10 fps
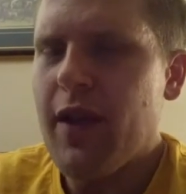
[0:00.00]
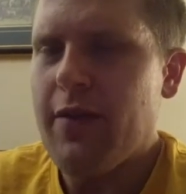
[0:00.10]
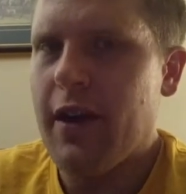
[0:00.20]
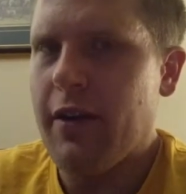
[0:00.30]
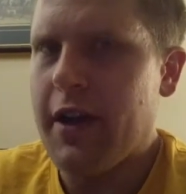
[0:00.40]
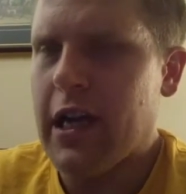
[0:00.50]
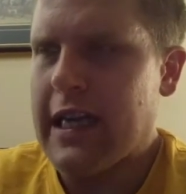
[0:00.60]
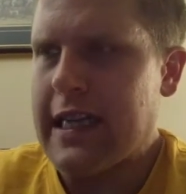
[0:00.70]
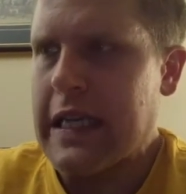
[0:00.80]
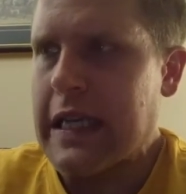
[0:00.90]
very young
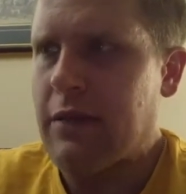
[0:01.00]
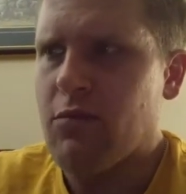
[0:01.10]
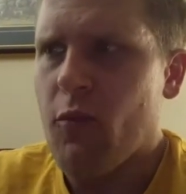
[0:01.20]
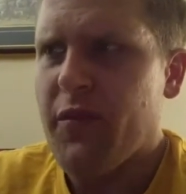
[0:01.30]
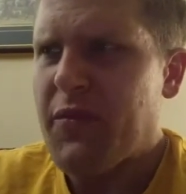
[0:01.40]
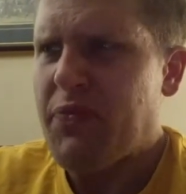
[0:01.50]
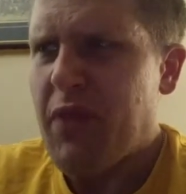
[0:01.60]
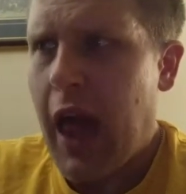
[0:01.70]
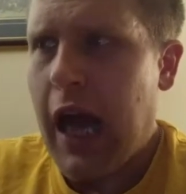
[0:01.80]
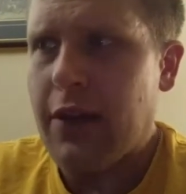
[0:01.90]
indeed,
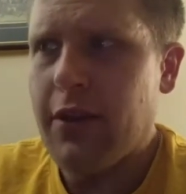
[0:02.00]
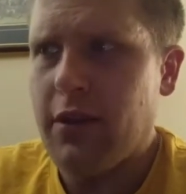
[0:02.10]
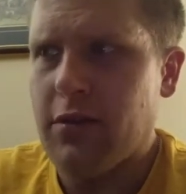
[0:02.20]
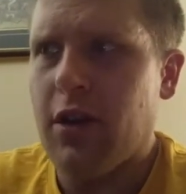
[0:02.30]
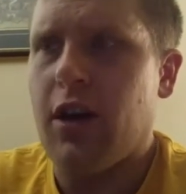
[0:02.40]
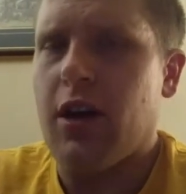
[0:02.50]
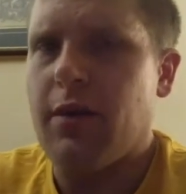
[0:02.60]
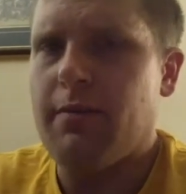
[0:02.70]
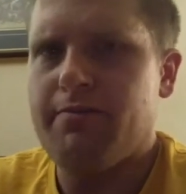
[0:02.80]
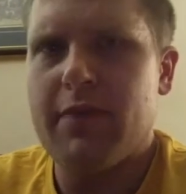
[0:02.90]
a little
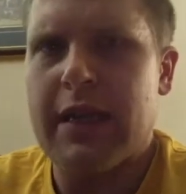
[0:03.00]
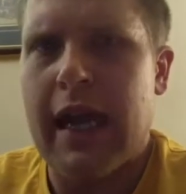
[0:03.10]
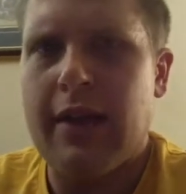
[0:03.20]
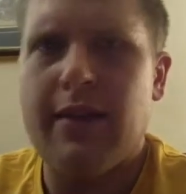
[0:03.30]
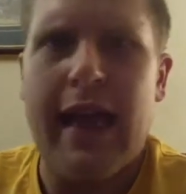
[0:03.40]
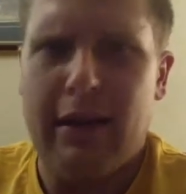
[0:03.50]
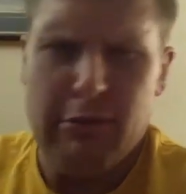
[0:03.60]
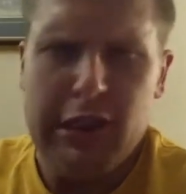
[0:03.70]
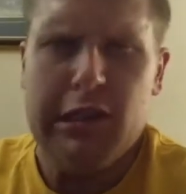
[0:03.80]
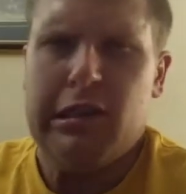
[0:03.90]
tart, but not like
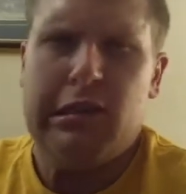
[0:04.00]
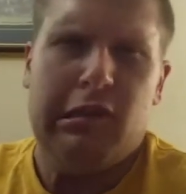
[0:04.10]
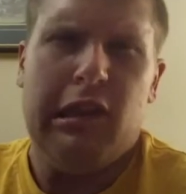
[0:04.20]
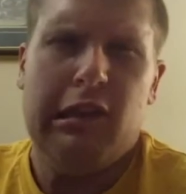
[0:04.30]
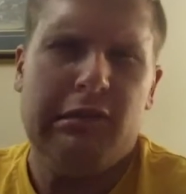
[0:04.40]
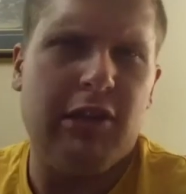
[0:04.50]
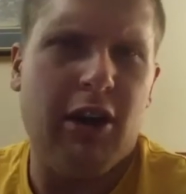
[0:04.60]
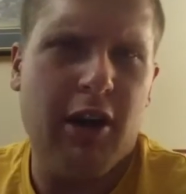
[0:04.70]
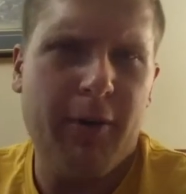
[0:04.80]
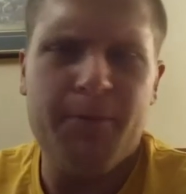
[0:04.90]
ooh ooh
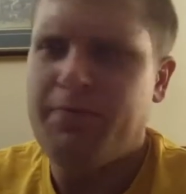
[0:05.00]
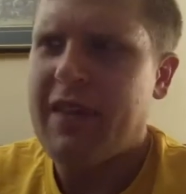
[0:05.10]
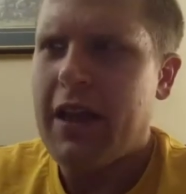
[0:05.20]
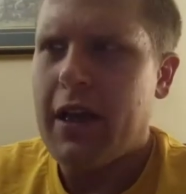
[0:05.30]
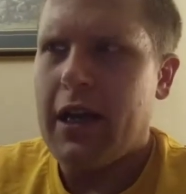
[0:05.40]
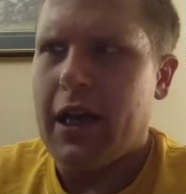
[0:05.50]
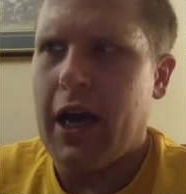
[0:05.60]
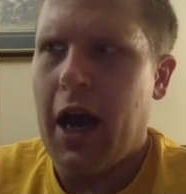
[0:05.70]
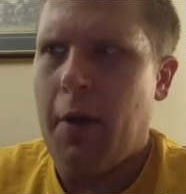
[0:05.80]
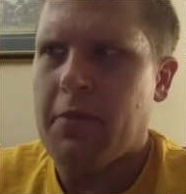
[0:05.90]
tart.
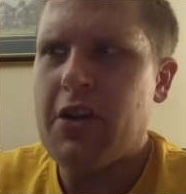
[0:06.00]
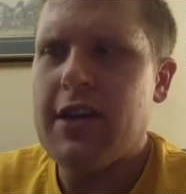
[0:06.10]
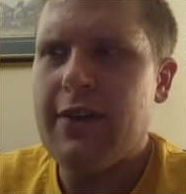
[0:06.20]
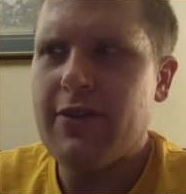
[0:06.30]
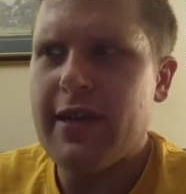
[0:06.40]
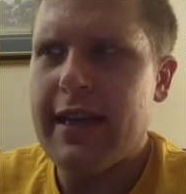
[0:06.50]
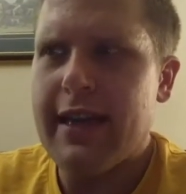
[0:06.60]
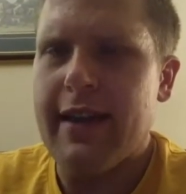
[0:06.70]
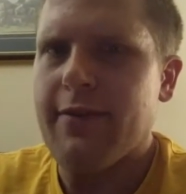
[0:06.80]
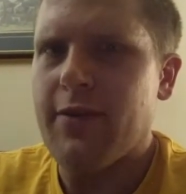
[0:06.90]
Um, but you definitely get
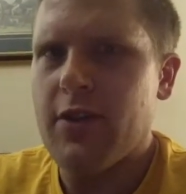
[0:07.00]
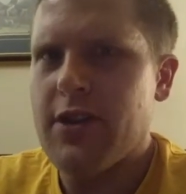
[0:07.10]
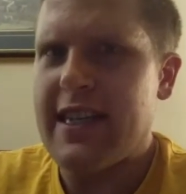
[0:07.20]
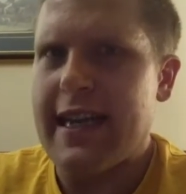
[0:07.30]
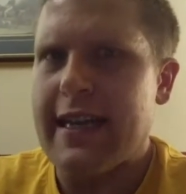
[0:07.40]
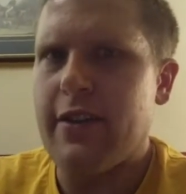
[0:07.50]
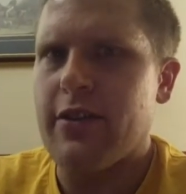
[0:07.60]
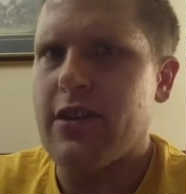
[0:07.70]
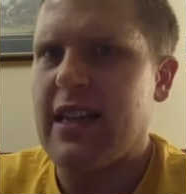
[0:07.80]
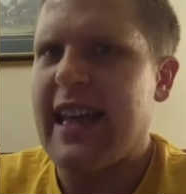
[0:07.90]
it at first hint.
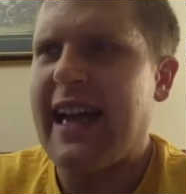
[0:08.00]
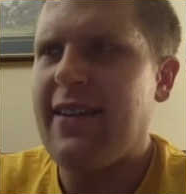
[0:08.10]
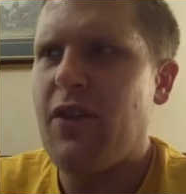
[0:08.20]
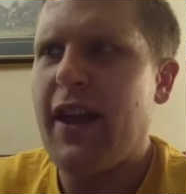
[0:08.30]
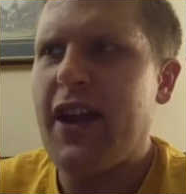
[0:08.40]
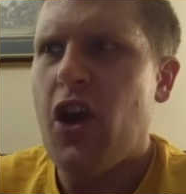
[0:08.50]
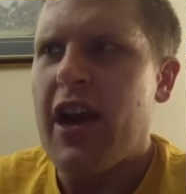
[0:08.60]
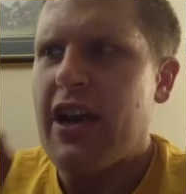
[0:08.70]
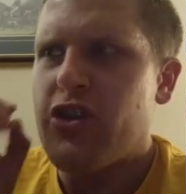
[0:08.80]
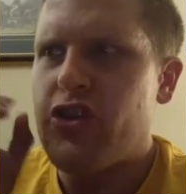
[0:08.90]
There's a lot of like
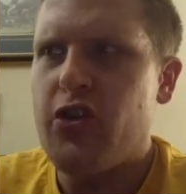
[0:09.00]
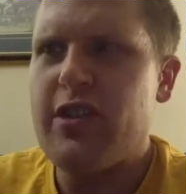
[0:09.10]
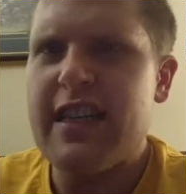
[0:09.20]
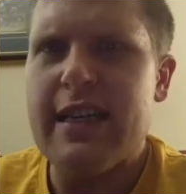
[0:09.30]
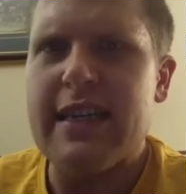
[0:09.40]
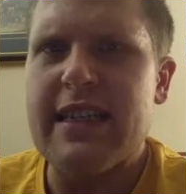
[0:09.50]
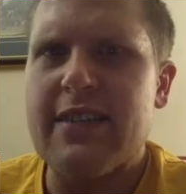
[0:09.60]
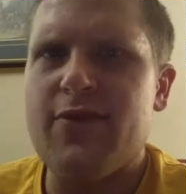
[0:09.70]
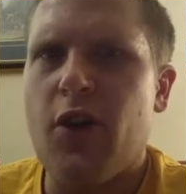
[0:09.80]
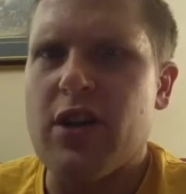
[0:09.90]
juiciness as
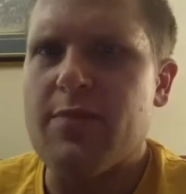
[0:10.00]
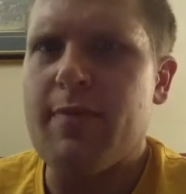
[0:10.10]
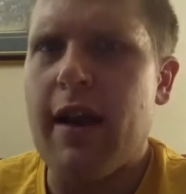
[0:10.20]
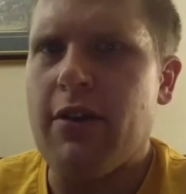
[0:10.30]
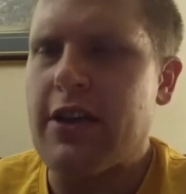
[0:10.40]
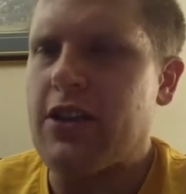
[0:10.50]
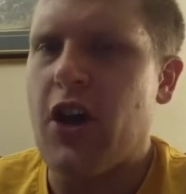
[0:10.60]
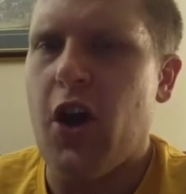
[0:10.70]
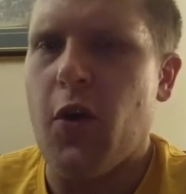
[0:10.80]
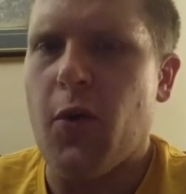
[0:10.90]
far as berries
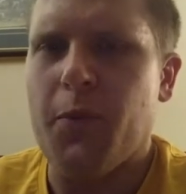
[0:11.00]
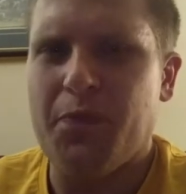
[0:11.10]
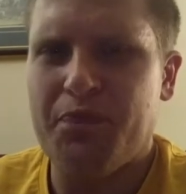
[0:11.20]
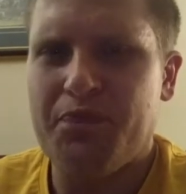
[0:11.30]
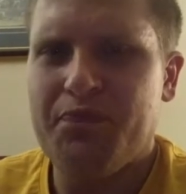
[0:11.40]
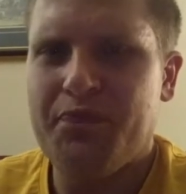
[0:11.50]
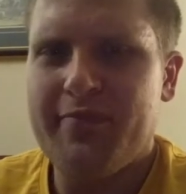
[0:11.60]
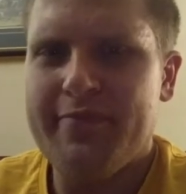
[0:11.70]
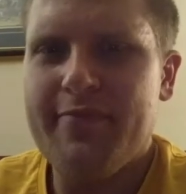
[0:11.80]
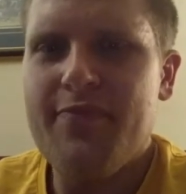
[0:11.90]
go.
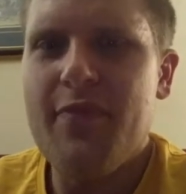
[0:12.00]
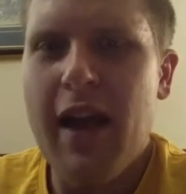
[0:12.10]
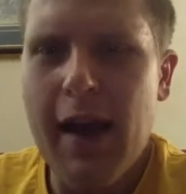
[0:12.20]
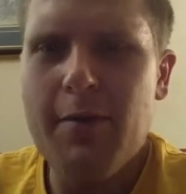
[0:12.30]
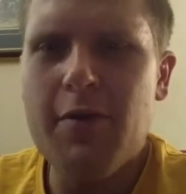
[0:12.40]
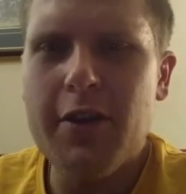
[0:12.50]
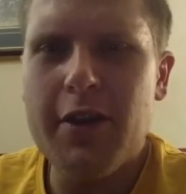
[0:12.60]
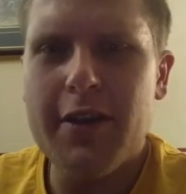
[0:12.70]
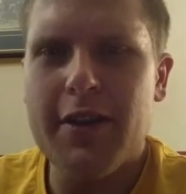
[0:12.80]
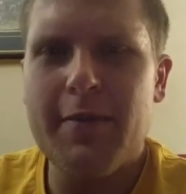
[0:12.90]
I'm doing
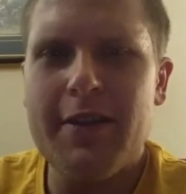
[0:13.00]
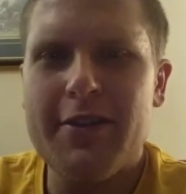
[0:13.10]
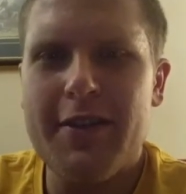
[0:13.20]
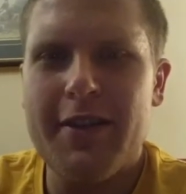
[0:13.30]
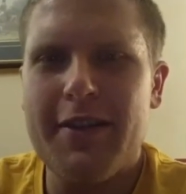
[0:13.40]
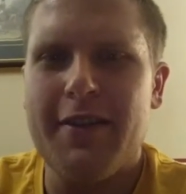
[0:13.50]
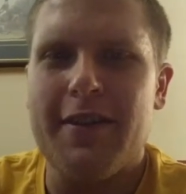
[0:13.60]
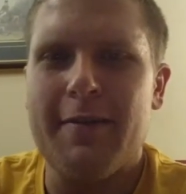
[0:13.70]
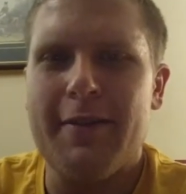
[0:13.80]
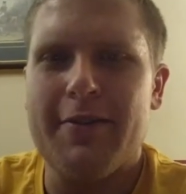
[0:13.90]
good, Tamisha. Thank you.
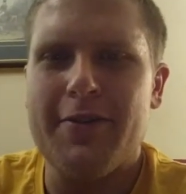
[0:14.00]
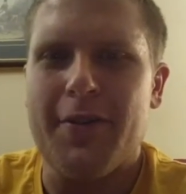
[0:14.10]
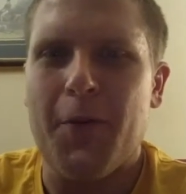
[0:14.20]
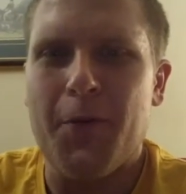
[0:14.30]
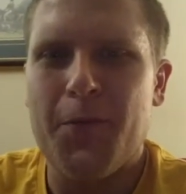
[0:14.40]
How about you?